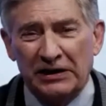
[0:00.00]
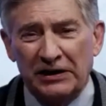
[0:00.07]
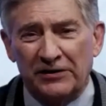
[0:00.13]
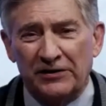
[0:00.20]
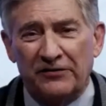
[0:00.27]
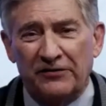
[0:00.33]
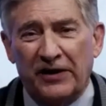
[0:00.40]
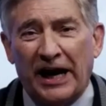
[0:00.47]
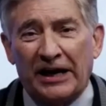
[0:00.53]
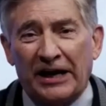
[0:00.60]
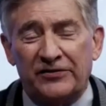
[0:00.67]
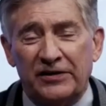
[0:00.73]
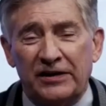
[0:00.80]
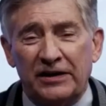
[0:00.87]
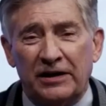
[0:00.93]
the
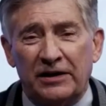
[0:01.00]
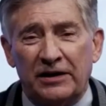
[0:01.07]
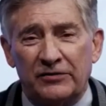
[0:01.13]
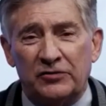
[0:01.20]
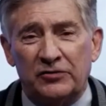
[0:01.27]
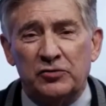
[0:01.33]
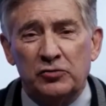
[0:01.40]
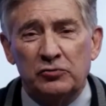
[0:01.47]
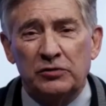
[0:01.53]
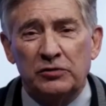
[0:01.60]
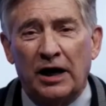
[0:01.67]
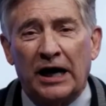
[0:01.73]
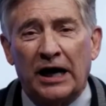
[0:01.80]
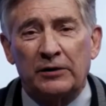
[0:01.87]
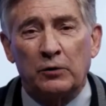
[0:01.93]
vaccines do
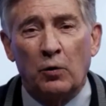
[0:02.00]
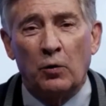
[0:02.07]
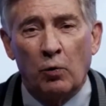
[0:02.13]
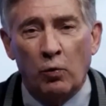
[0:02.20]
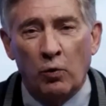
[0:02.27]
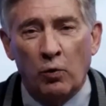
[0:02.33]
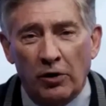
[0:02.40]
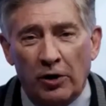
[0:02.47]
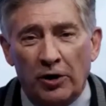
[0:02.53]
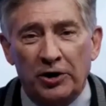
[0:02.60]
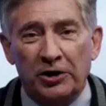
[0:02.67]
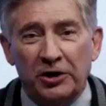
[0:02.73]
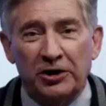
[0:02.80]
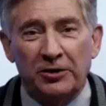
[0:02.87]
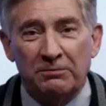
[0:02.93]
not work
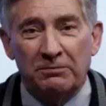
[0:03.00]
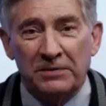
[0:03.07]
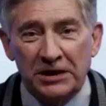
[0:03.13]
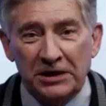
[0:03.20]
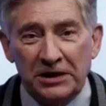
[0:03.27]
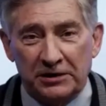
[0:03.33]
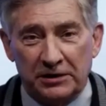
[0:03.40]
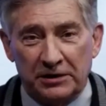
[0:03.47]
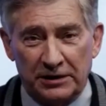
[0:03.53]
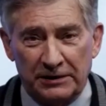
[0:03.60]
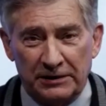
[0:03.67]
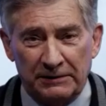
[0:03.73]
immediately.